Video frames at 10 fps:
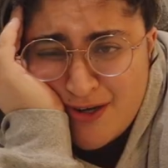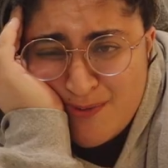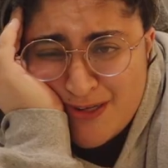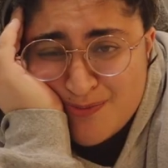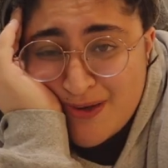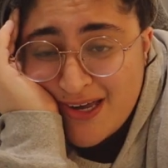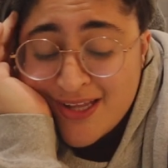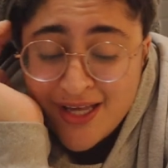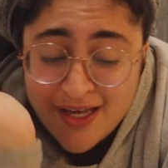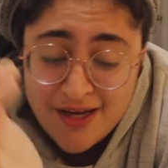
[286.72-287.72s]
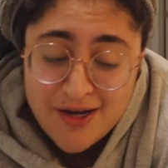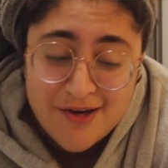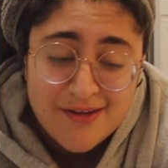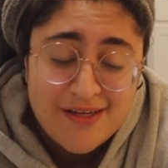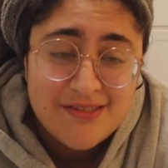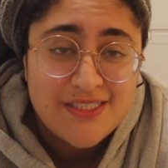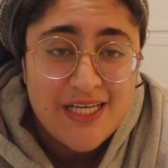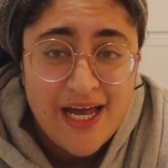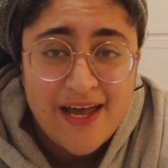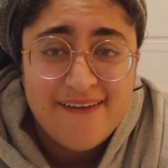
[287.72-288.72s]
so much pain. Earlier
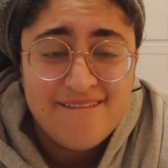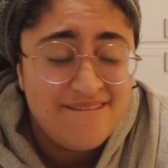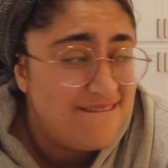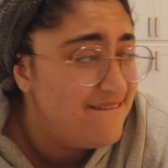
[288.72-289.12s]
today,